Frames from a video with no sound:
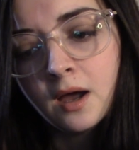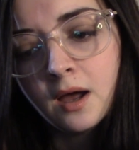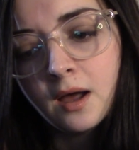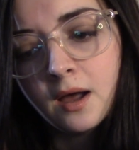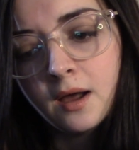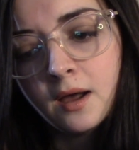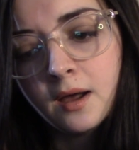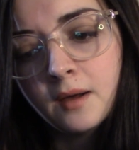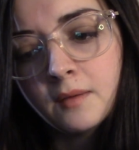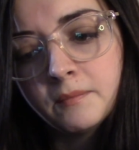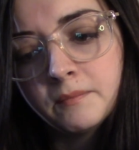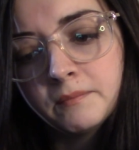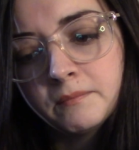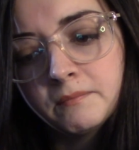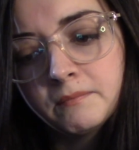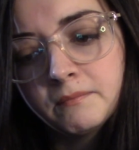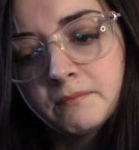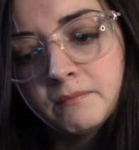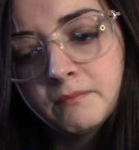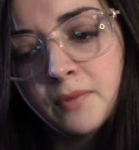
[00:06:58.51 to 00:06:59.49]

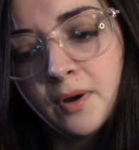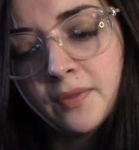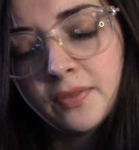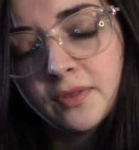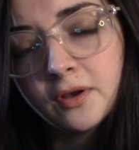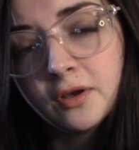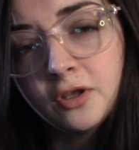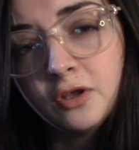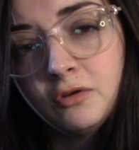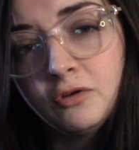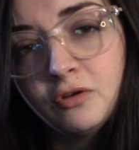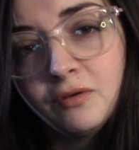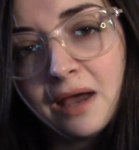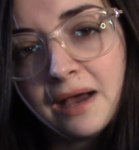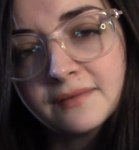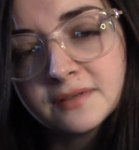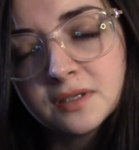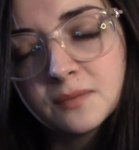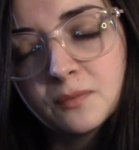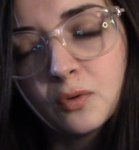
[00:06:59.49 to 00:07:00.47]
Um, but that you do
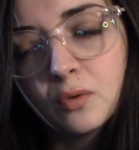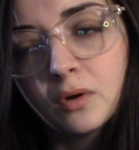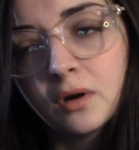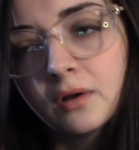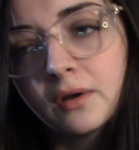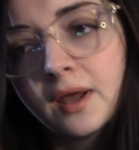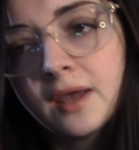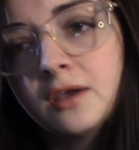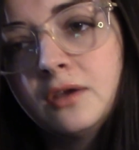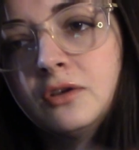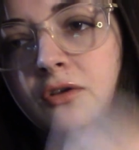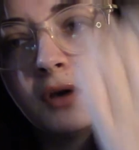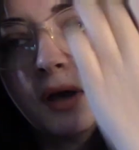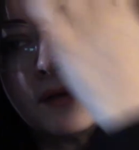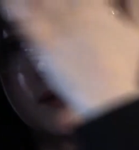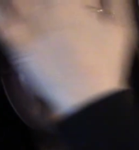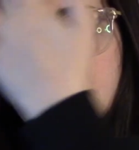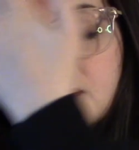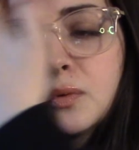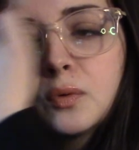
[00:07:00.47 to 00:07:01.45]
have support, okay? You do
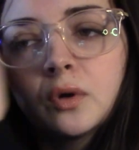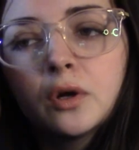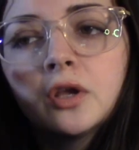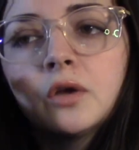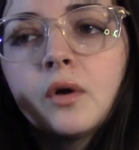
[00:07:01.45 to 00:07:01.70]
have support.